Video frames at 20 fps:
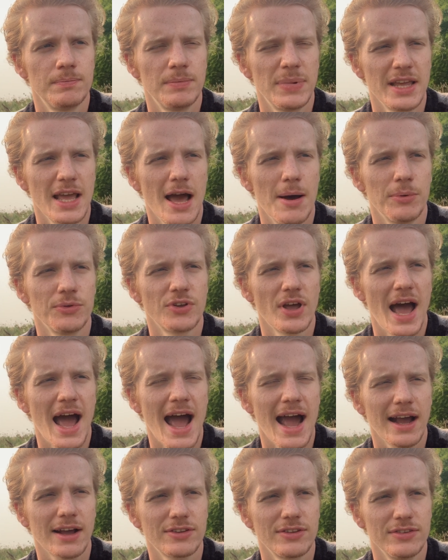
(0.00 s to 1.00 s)
be able to
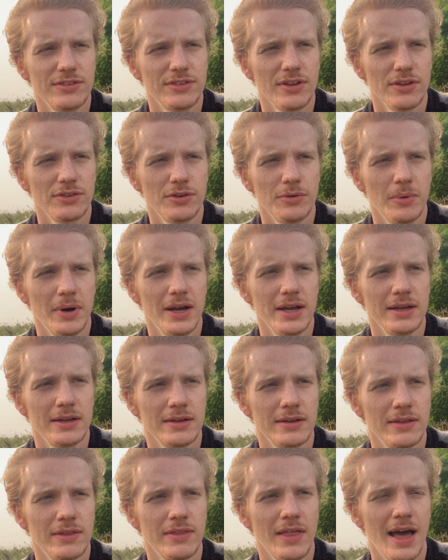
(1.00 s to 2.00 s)
act in such a way
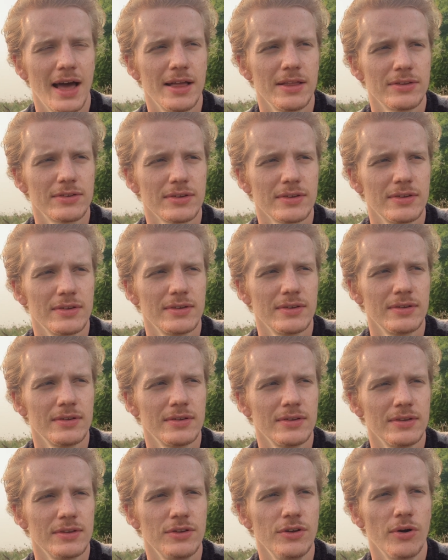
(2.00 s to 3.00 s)
that
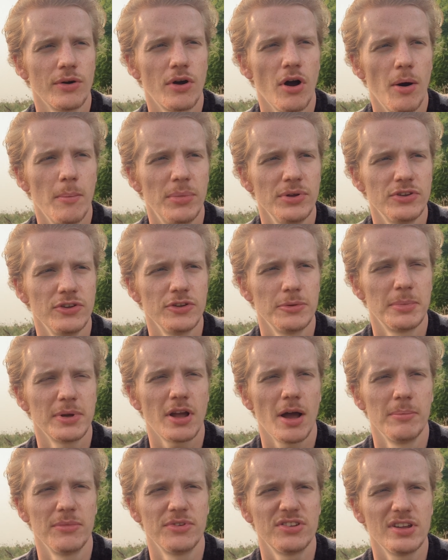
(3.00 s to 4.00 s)
your competence
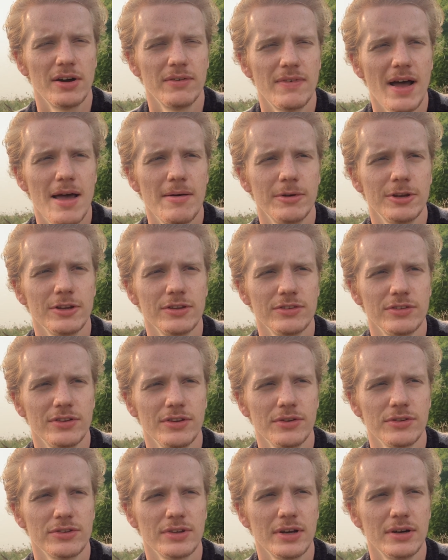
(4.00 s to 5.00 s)
becomes self-evident
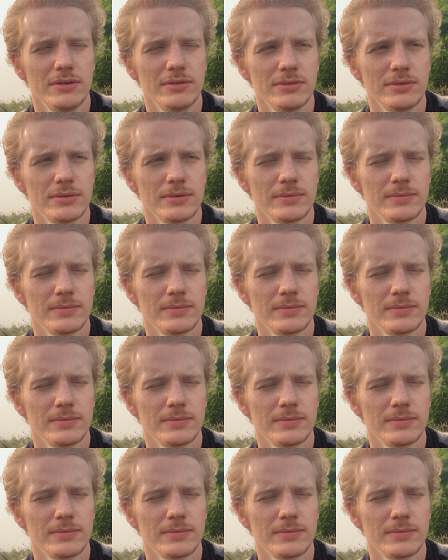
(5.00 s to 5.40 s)
to yourself.